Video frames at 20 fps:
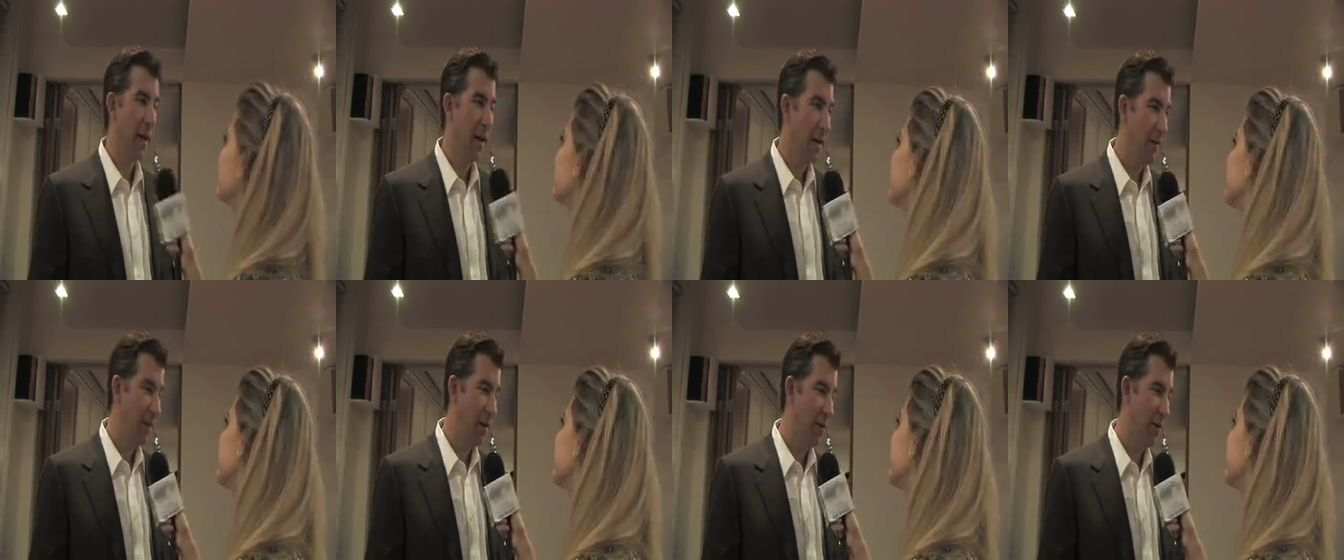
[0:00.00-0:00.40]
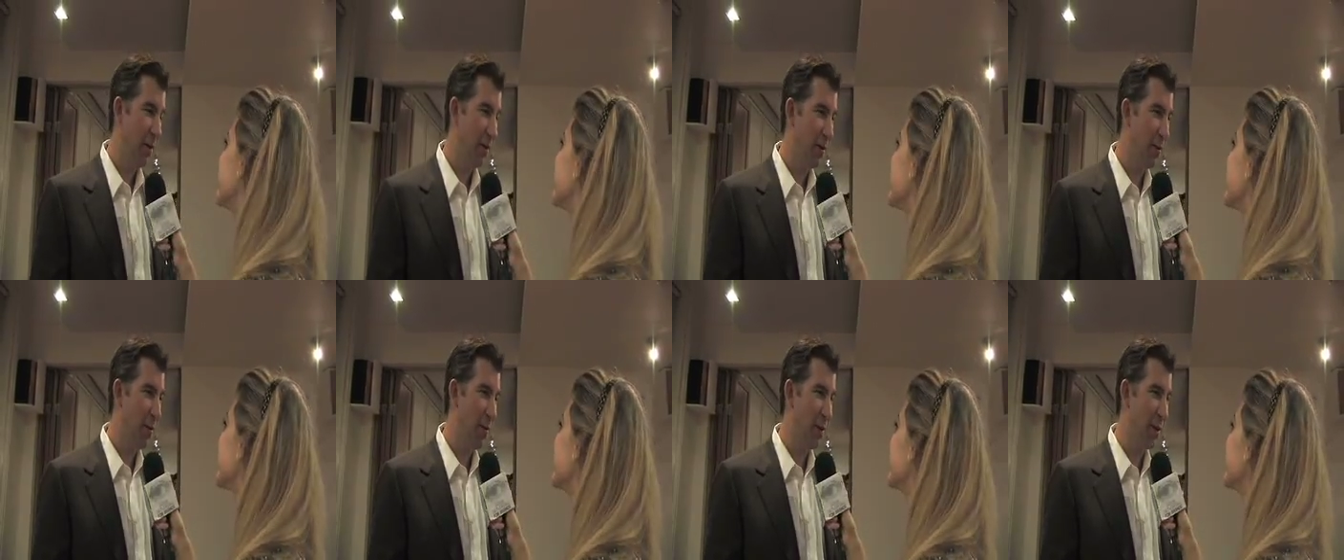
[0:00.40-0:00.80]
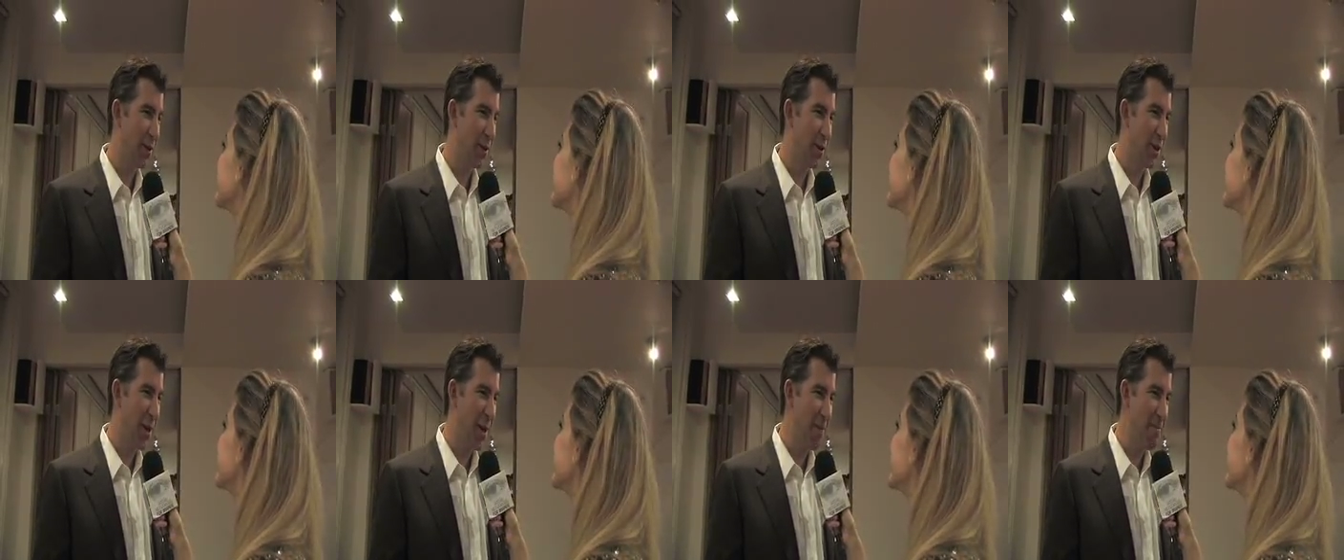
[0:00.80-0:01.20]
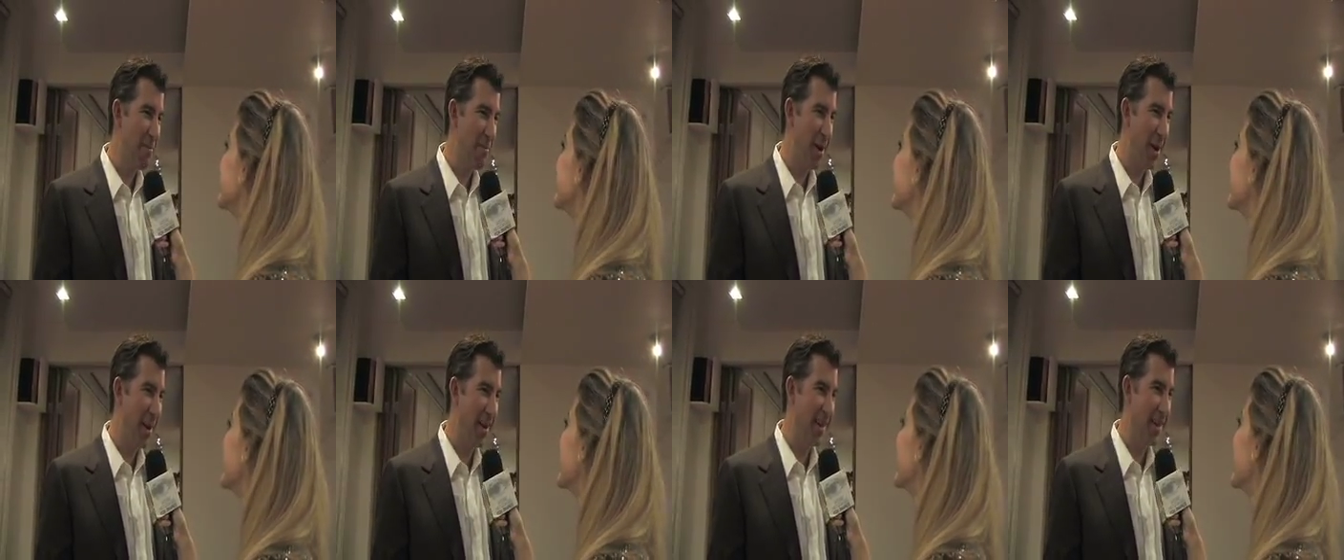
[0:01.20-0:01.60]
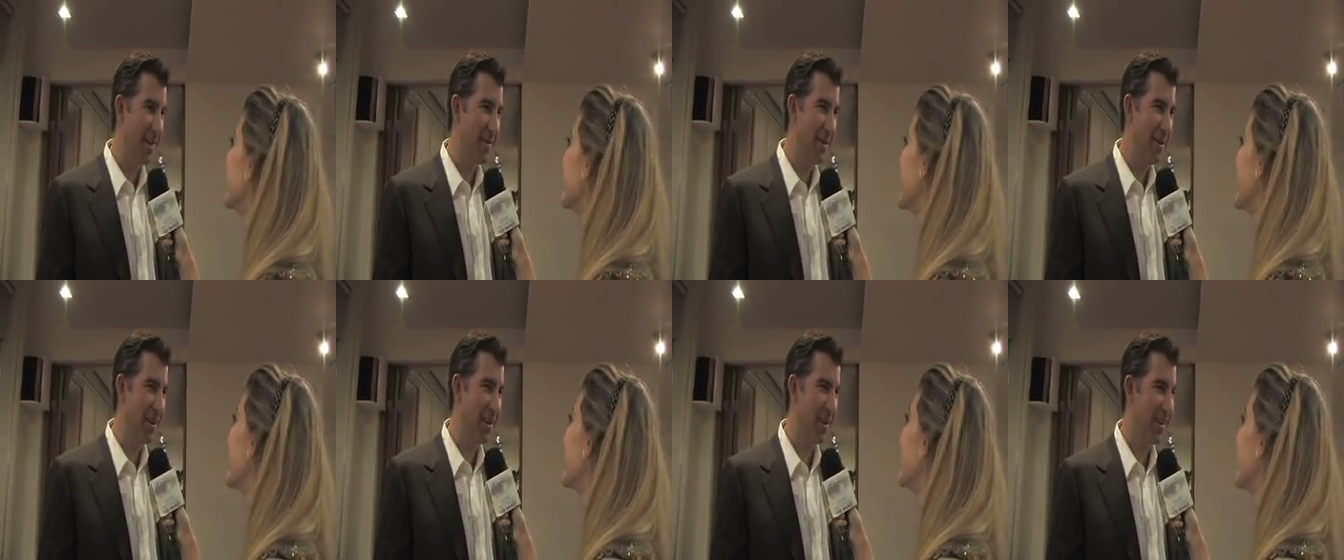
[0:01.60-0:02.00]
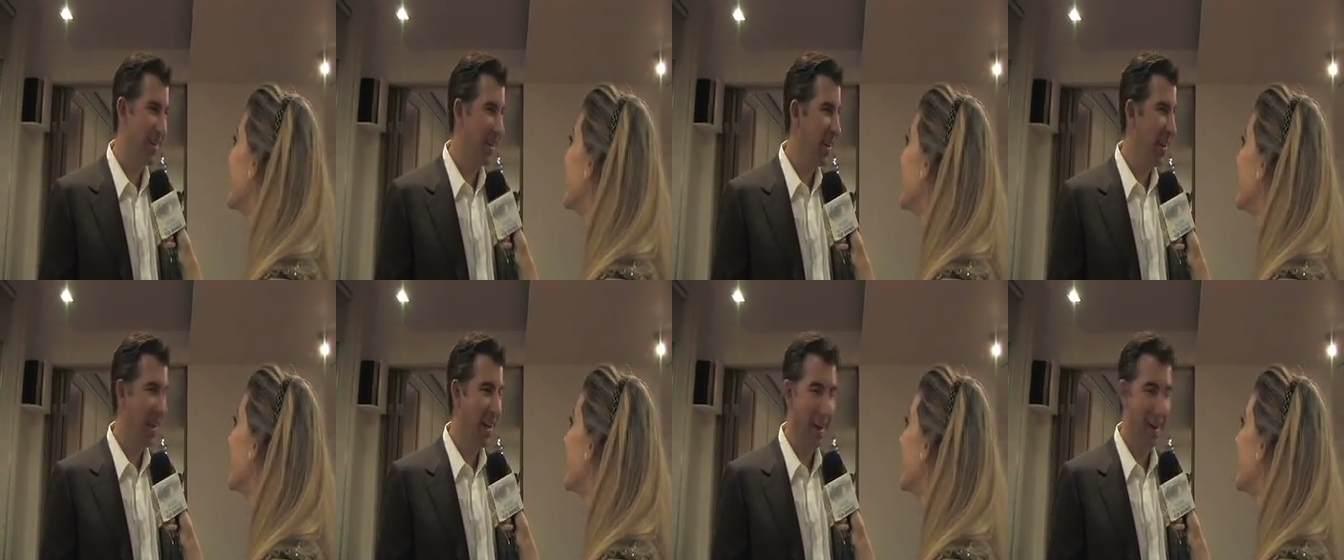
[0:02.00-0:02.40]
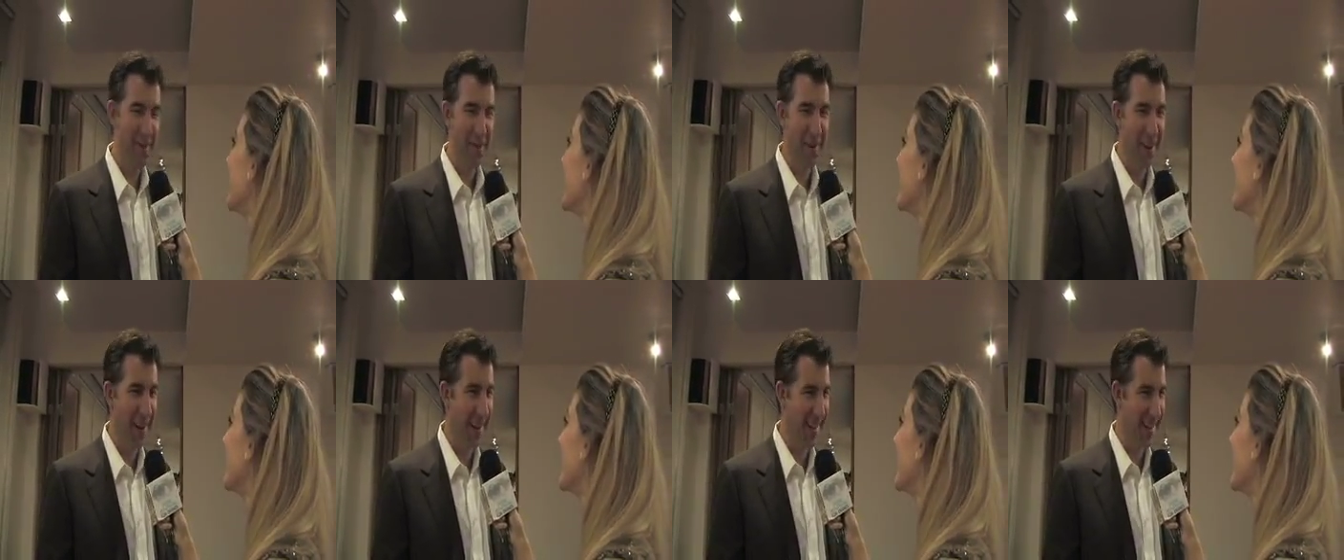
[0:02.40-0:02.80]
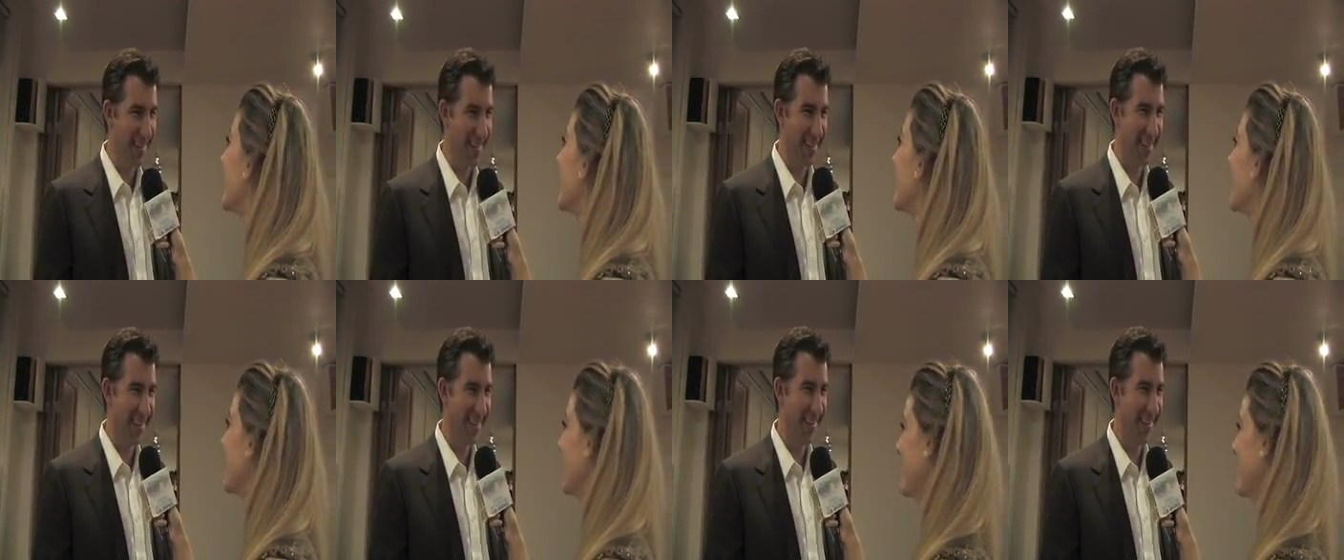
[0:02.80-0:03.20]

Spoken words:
Have I ever thrown a sheep at anyone? I have not.